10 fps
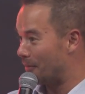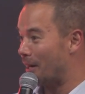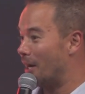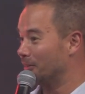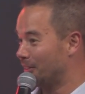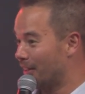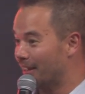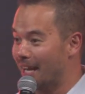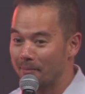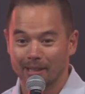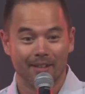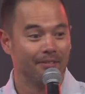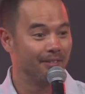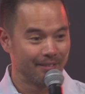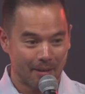When I was younger, hey, I'm gonna
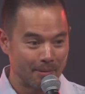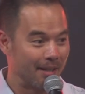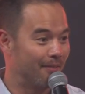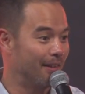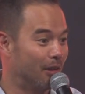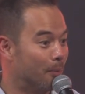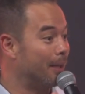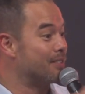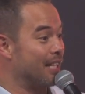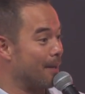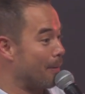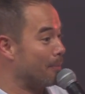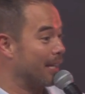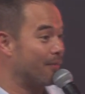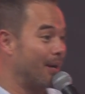give a little bit of tip.
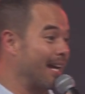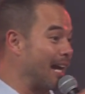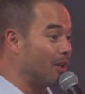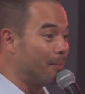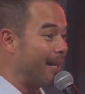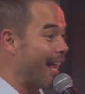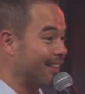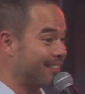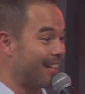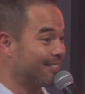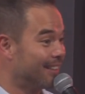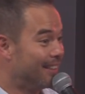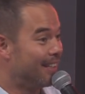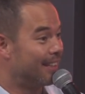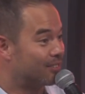I'm gonna give when I got a little bit of excess.
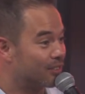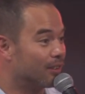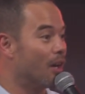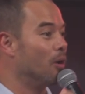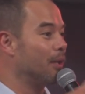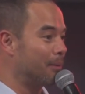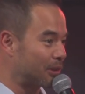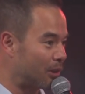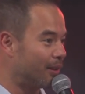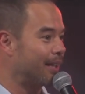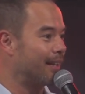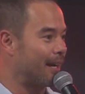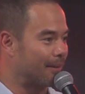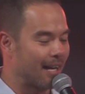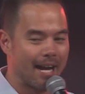Then slowly but surely,
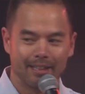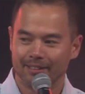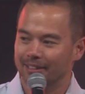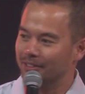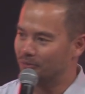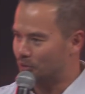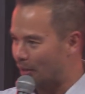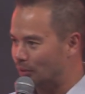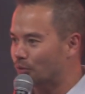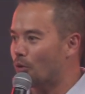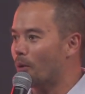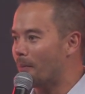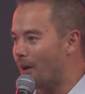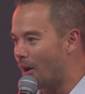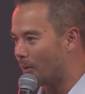God just
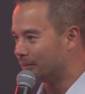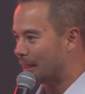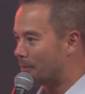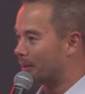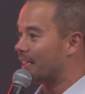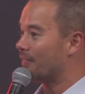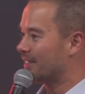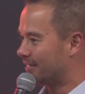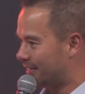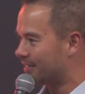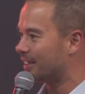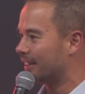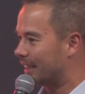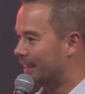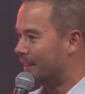transformed my heart. Where I was able to give
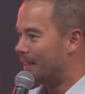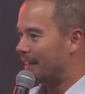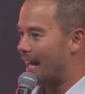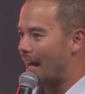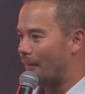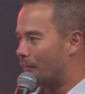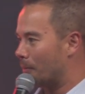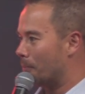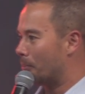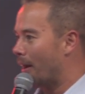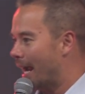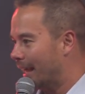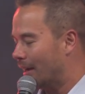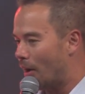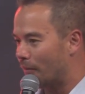consistently, not out of a
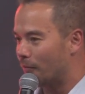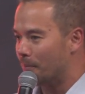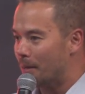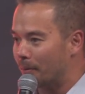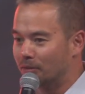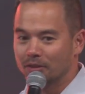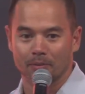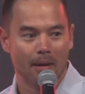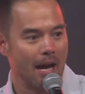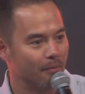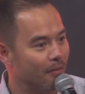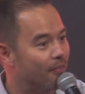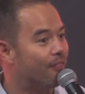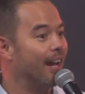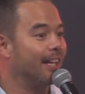bragging heart of me, but it was just out of a
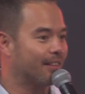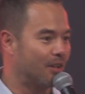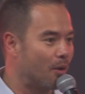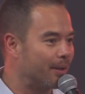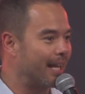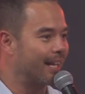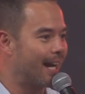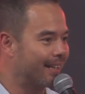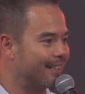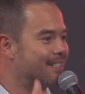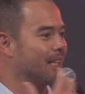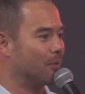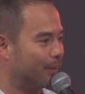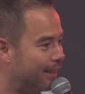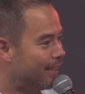faith, the knowing that God
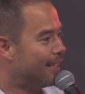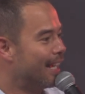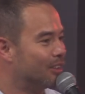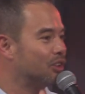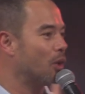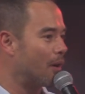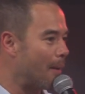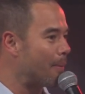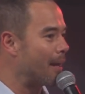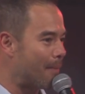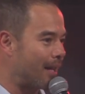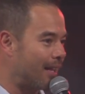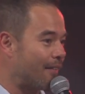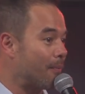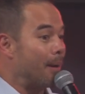continually has shown up in my
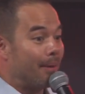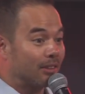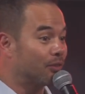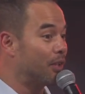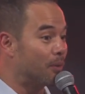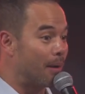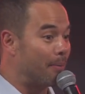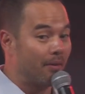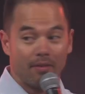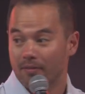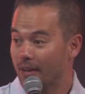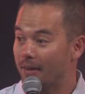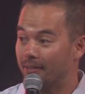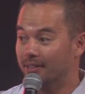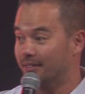life. And maybe that's for you. Maybe if you
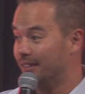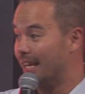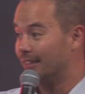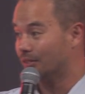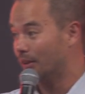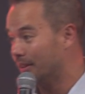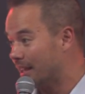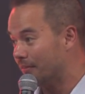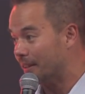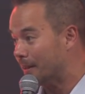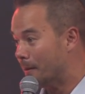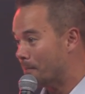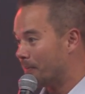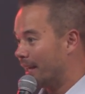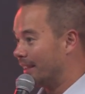haven't yet started giving,
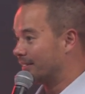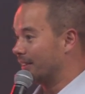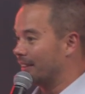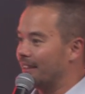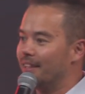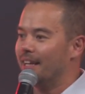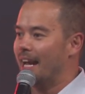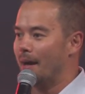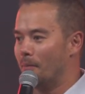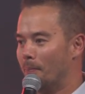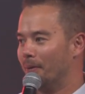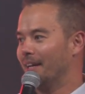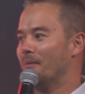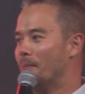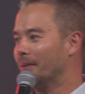I'm gonna
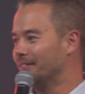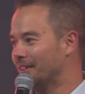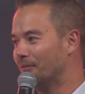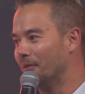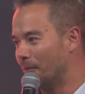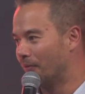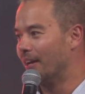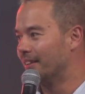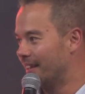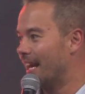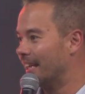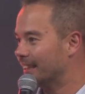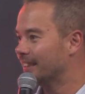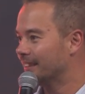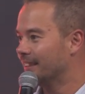put this in with faith today.
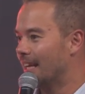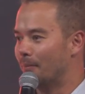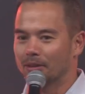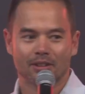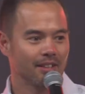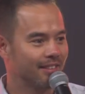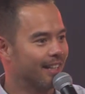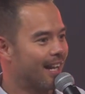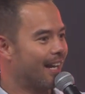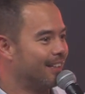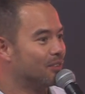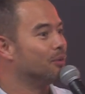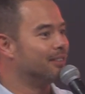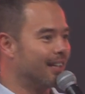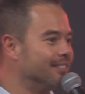I'm gonna trust that God is
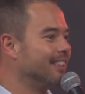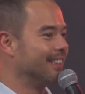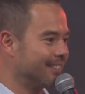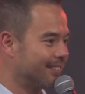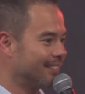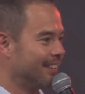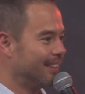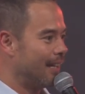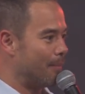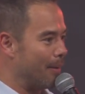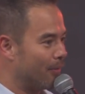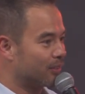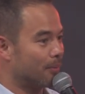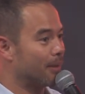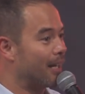who He says He is. And maybe
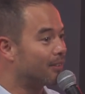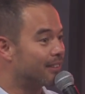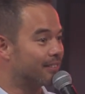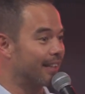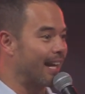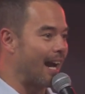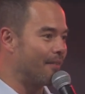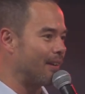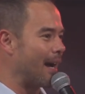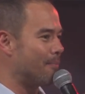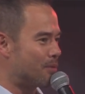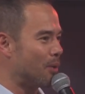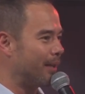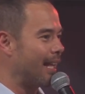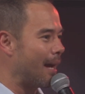for someone else, it's like I'm
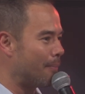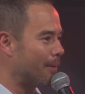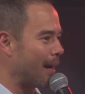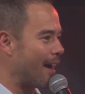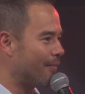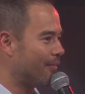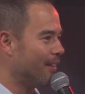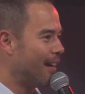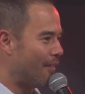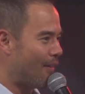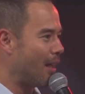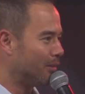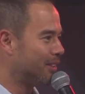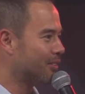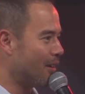doing that, but I
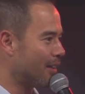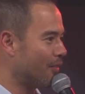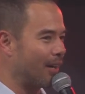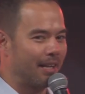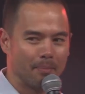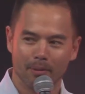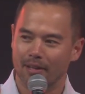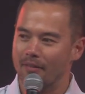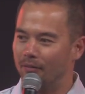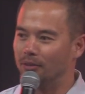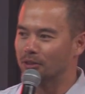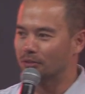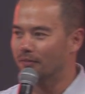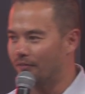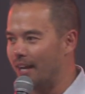followed Jesus long enough. Where I need to put that full
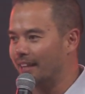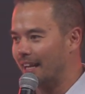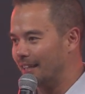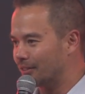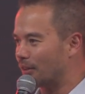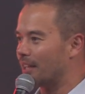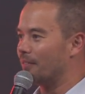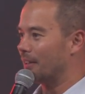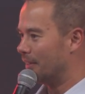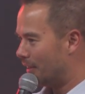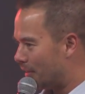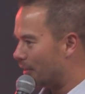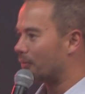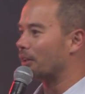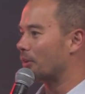faith, and I need to start giving.
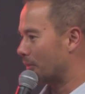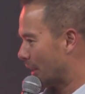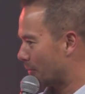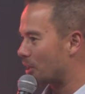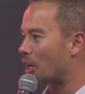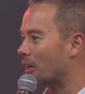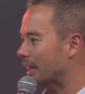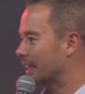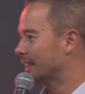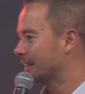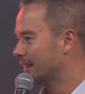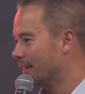Recurring.